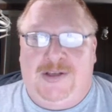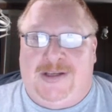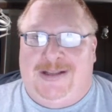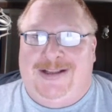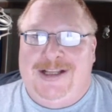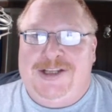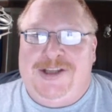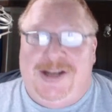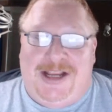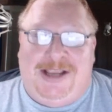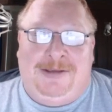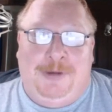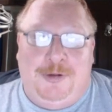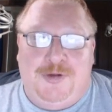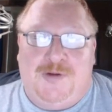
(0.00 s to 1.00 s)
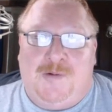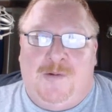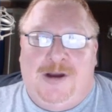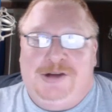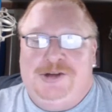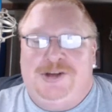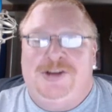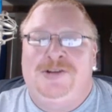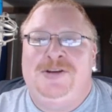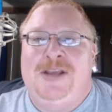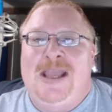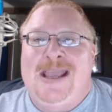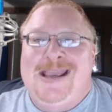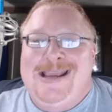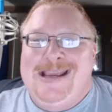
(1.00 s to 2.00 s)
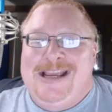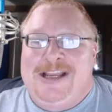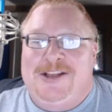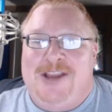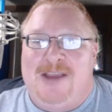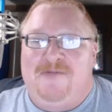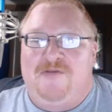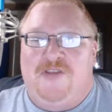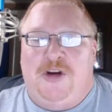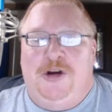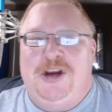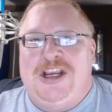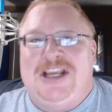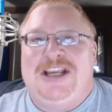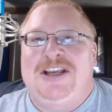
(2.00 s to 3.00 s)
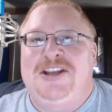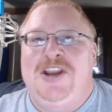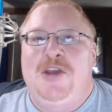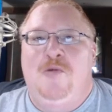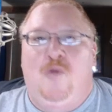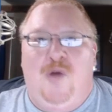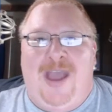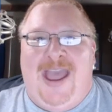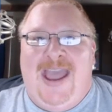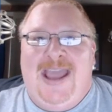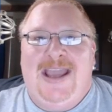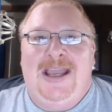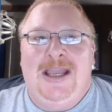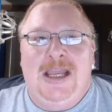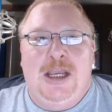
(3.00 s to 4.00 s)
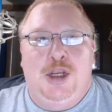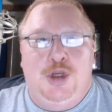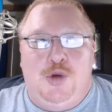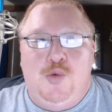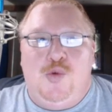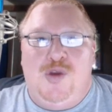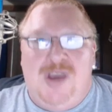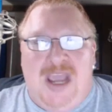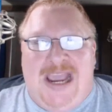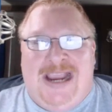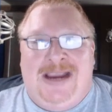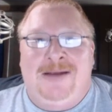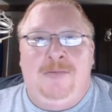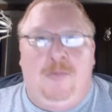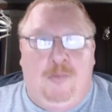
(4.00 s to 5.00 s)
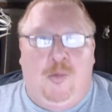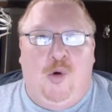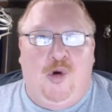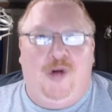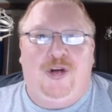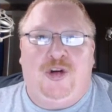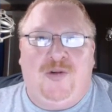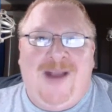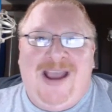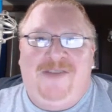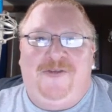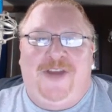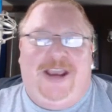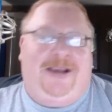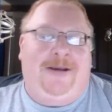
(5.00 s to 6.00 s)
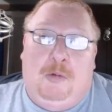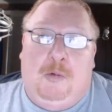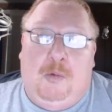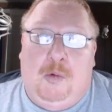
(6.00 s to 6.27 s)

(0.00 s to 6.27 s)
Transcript: soliciting those questions is a very easy way to gain more traffic,